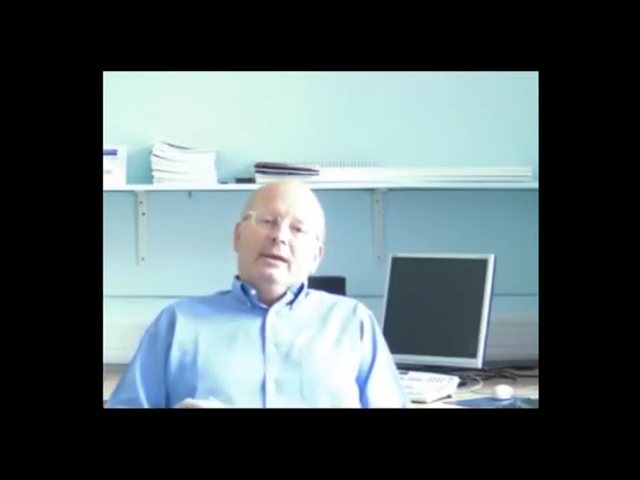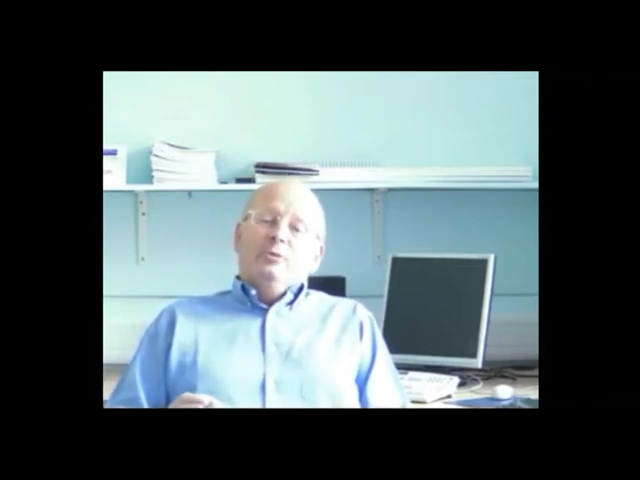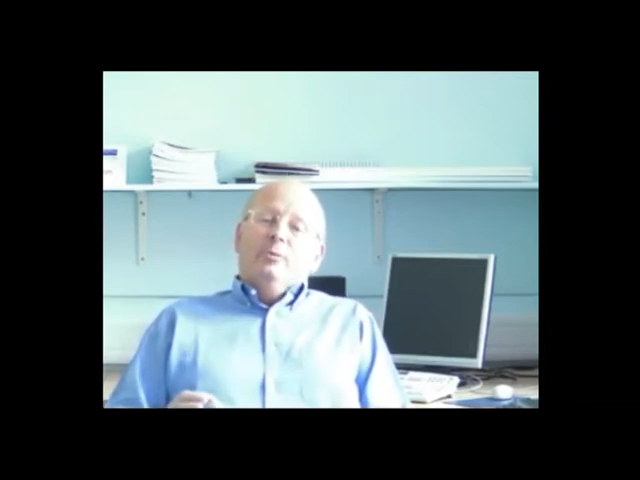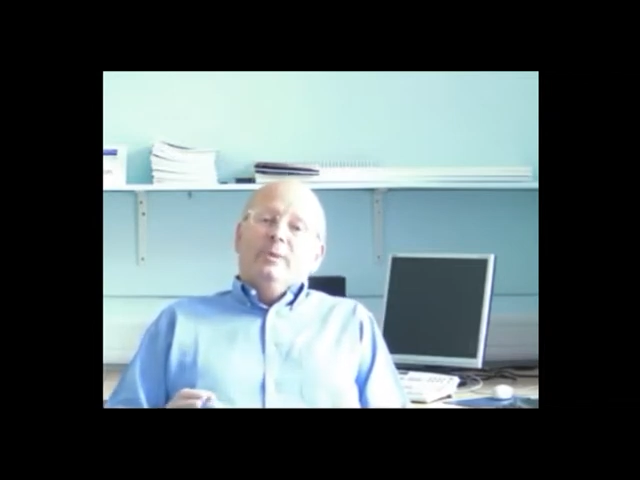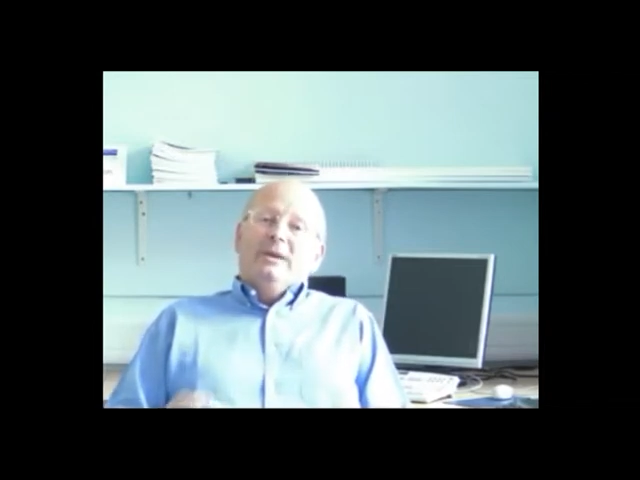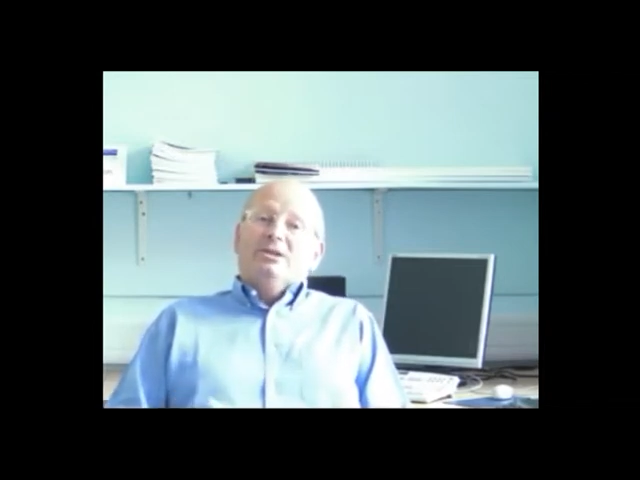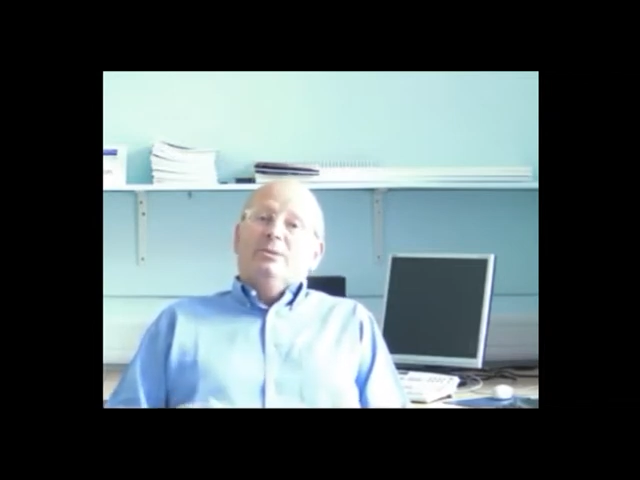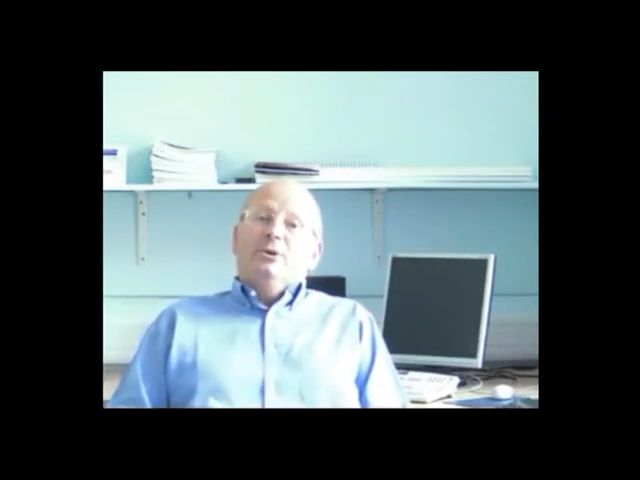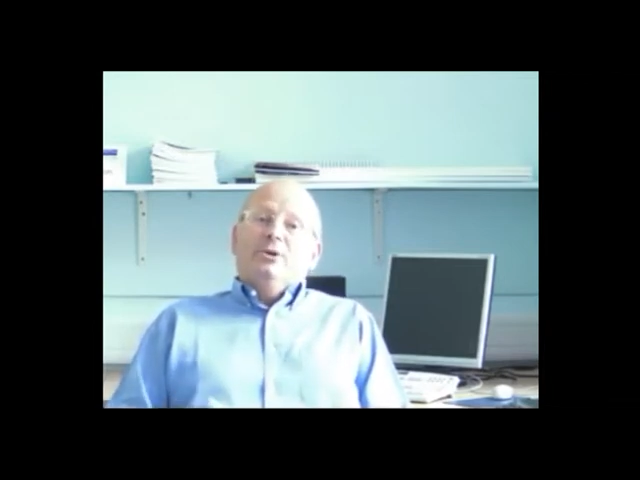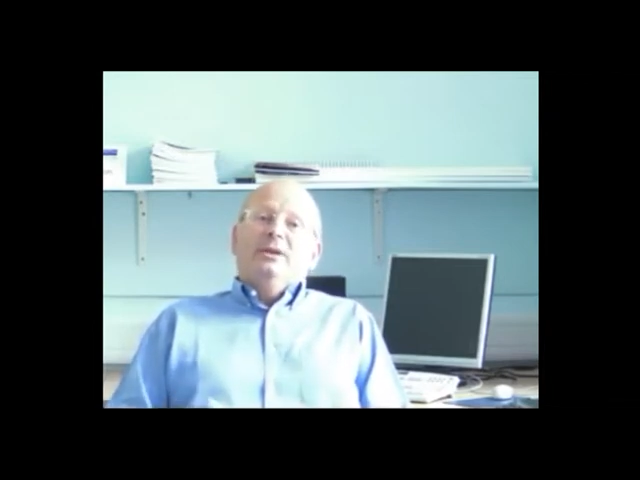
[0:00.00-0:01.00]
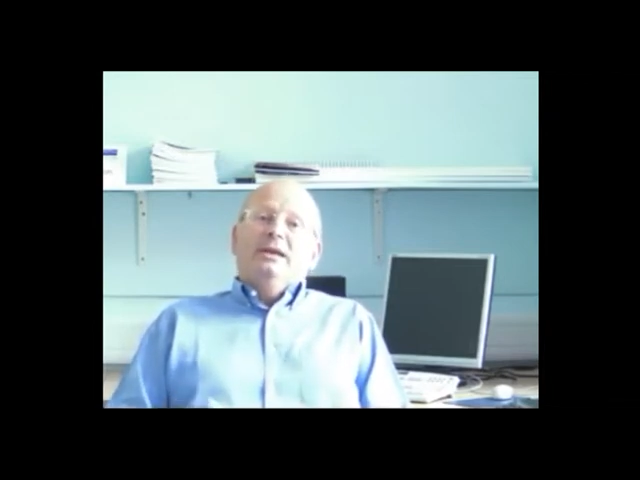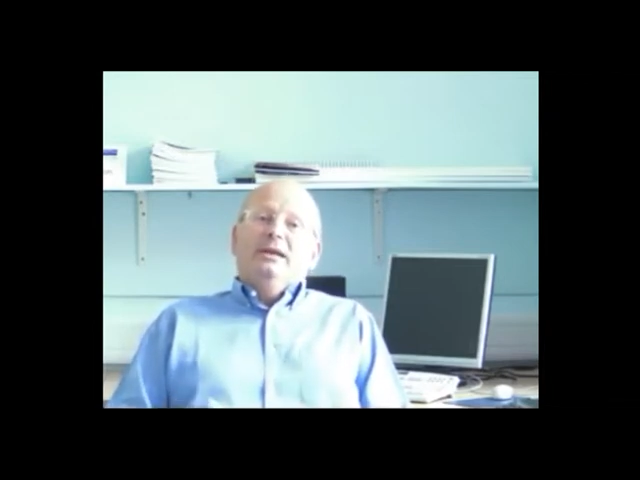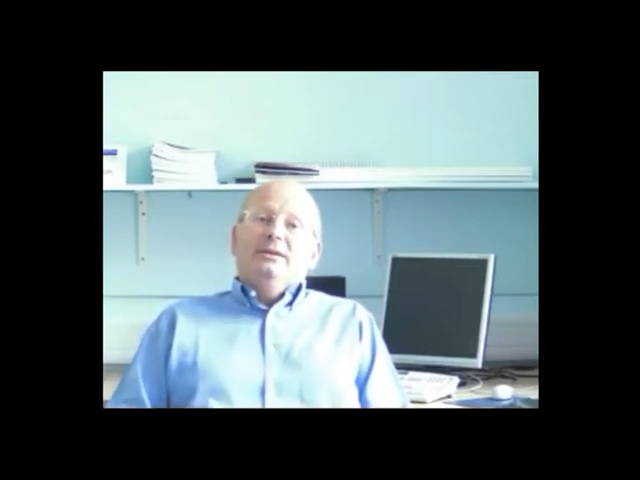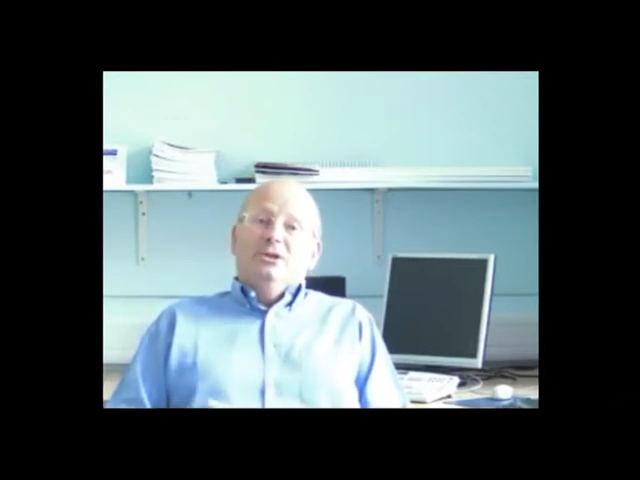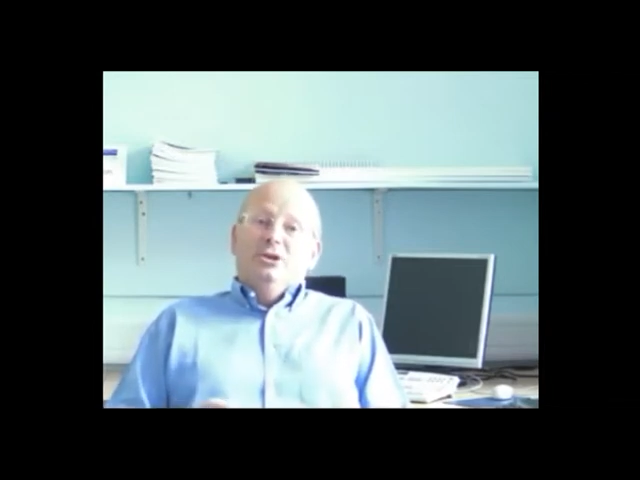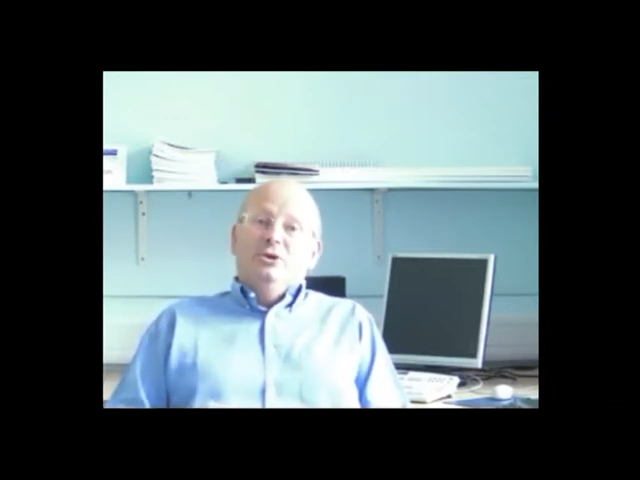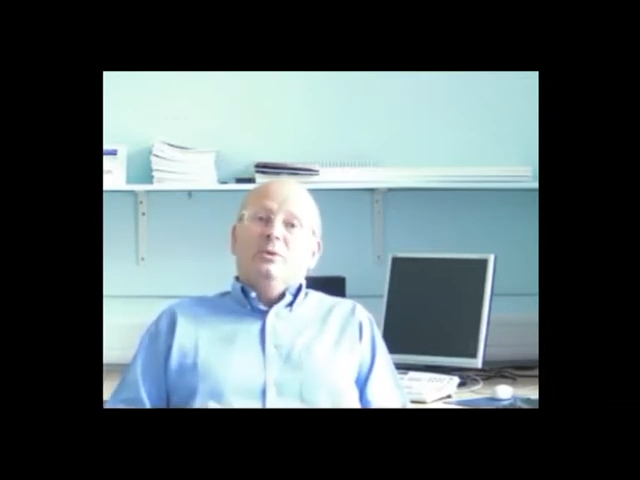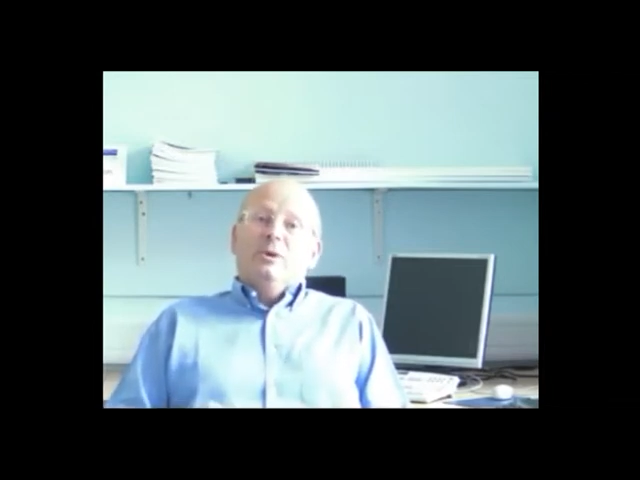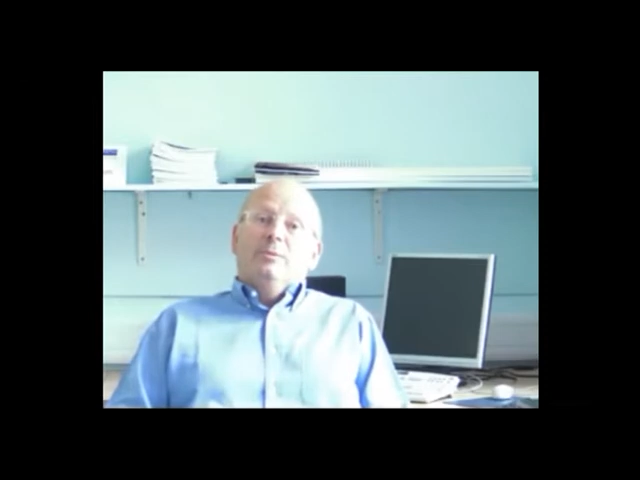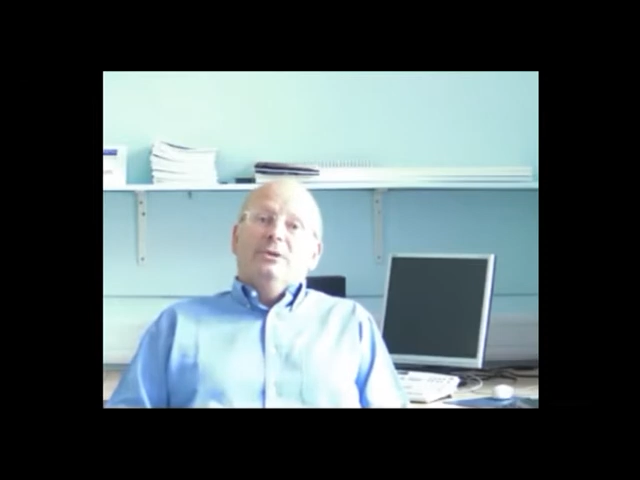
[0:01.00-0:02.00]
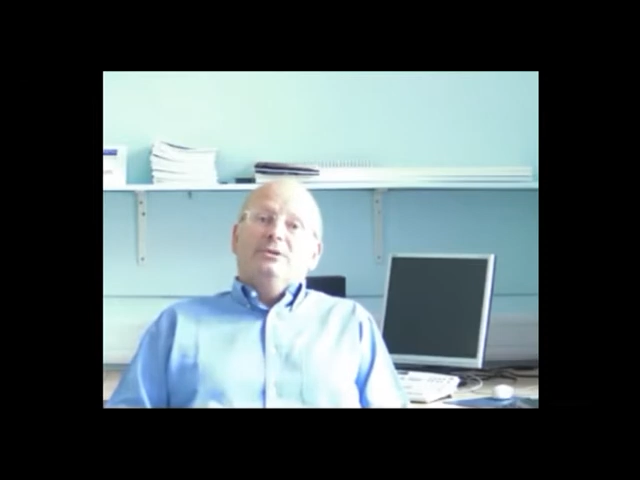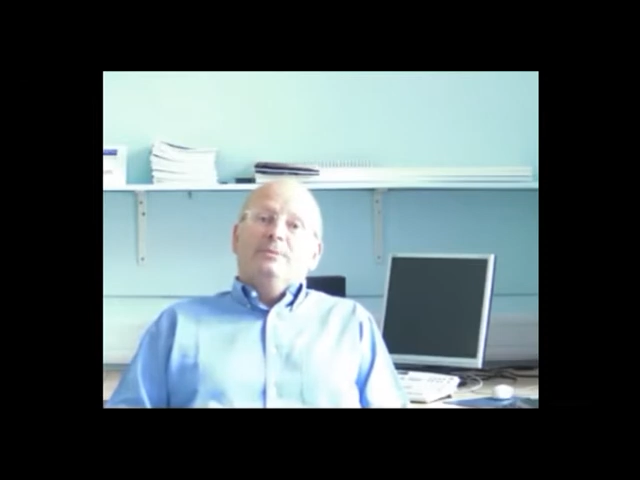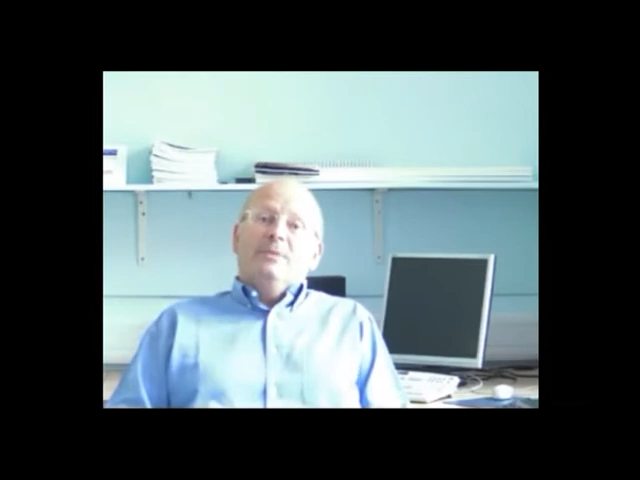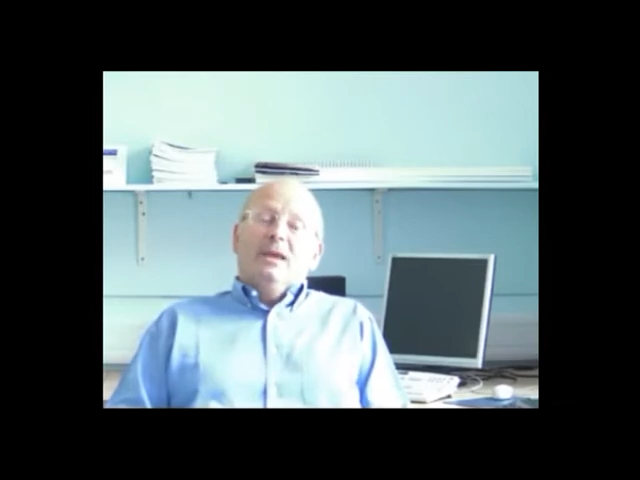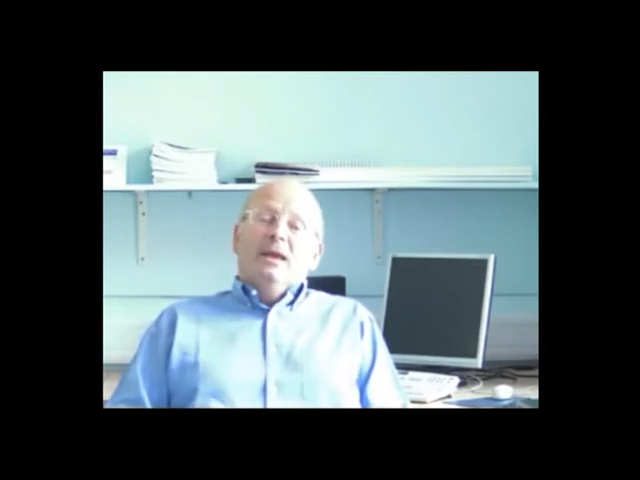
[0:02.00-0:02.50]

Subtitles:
it would be best to put the new equipment.